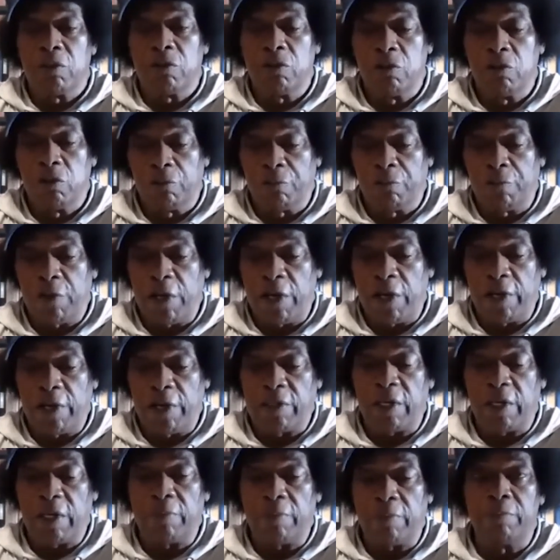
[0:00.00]
you'll
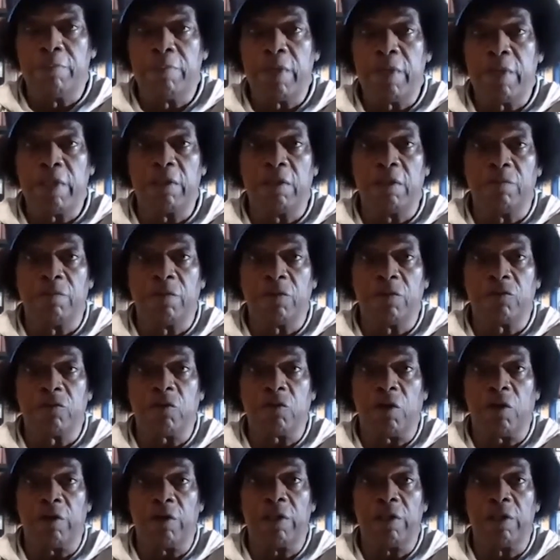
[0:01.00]
find that many of us
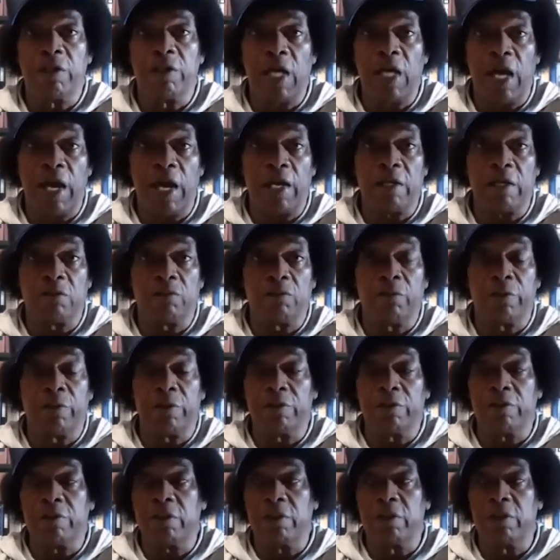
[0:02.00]
are
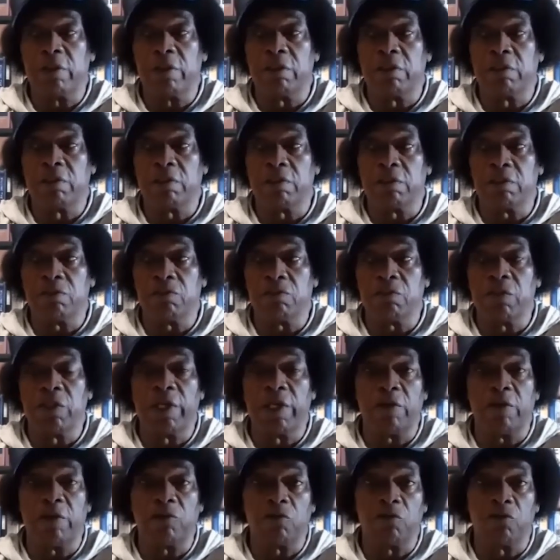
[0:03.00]
inadequate in
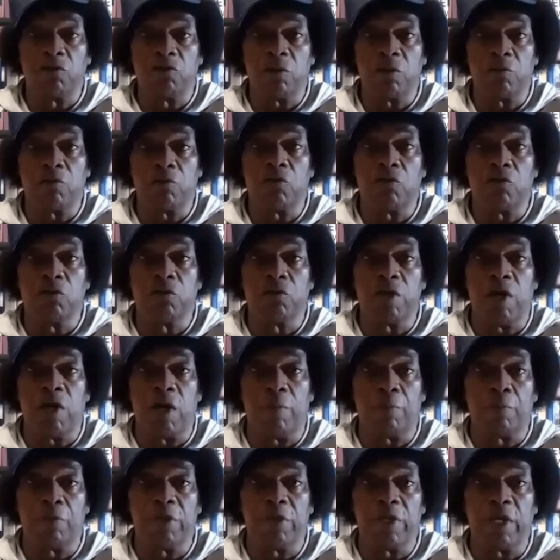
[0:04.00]
relationship to
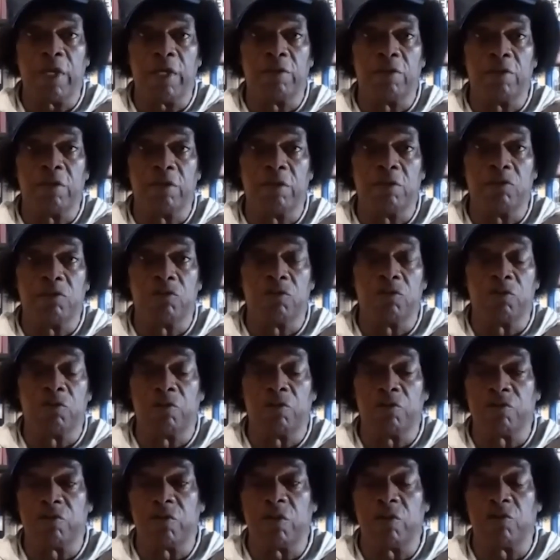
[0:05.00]
comprehending
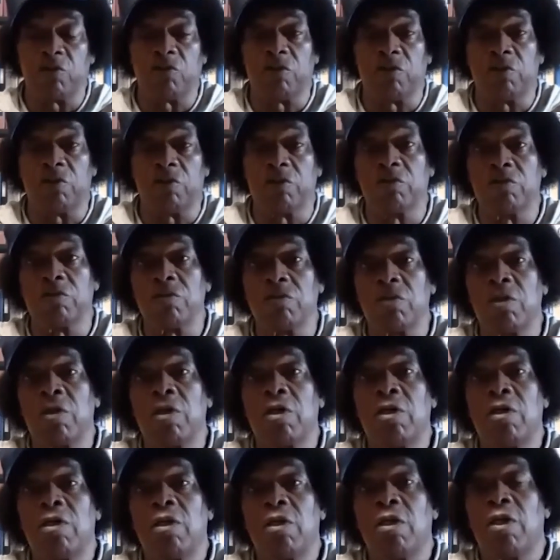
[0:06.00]
jurisdiction
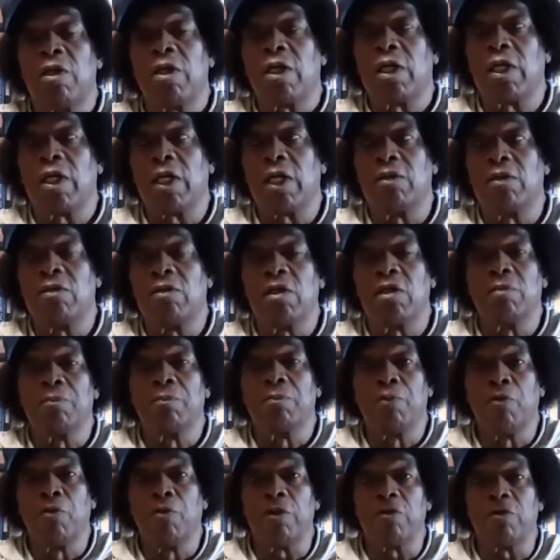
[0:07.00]
and the
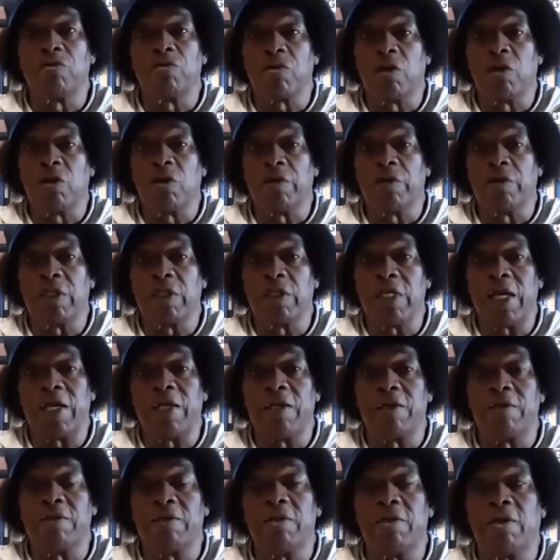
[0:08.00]
importance of it,
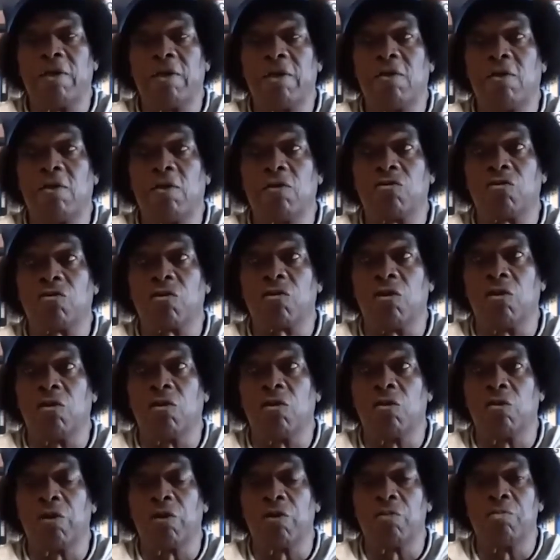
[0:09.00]
and
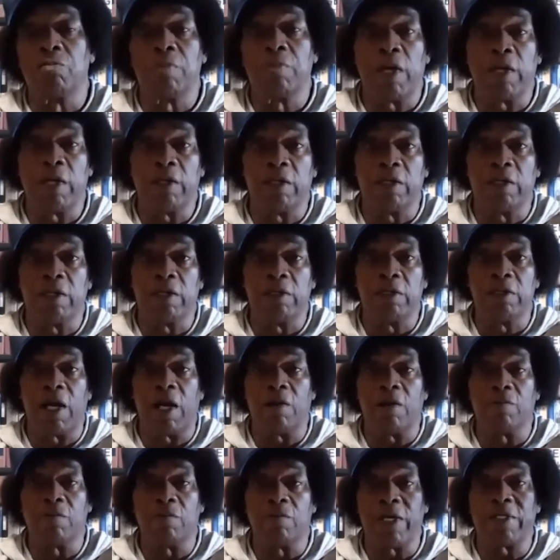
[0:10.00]
also with many
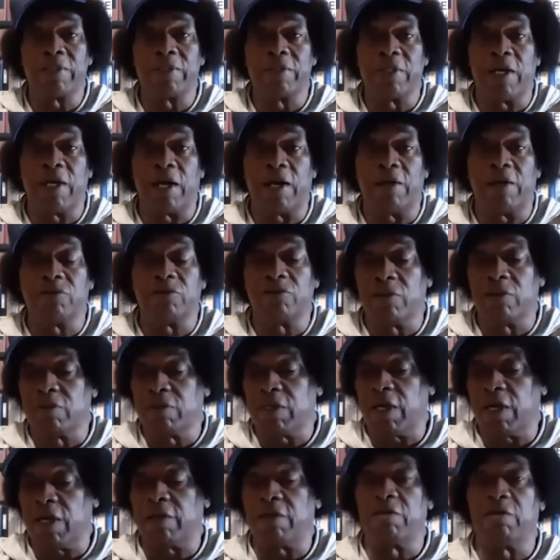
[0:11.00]
not recognizing
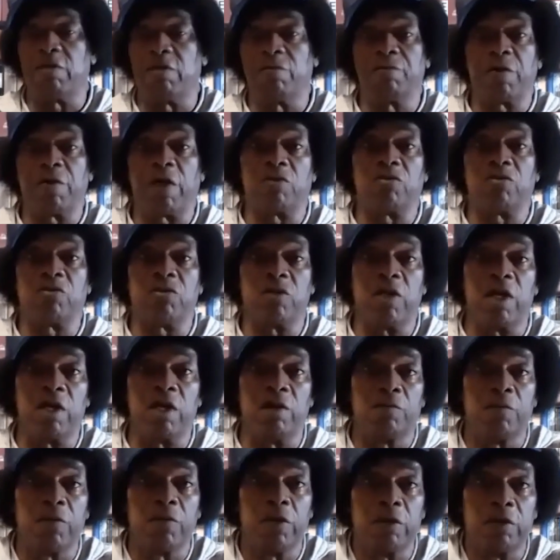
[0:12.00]
that it affects
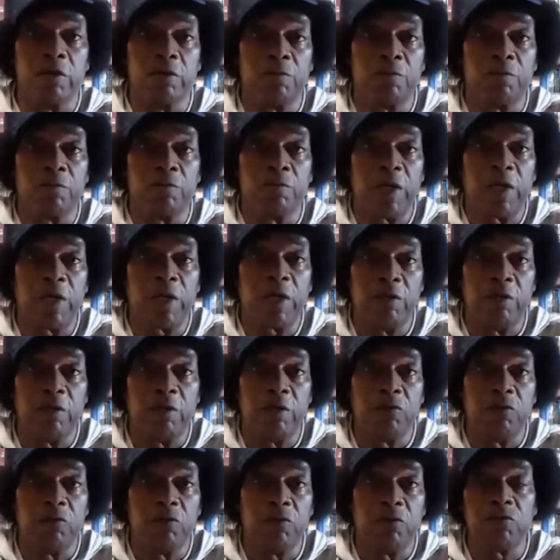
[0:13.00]
every
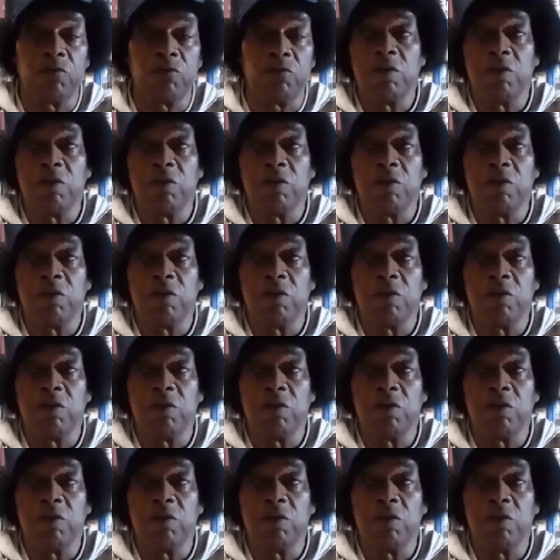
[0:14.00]
phase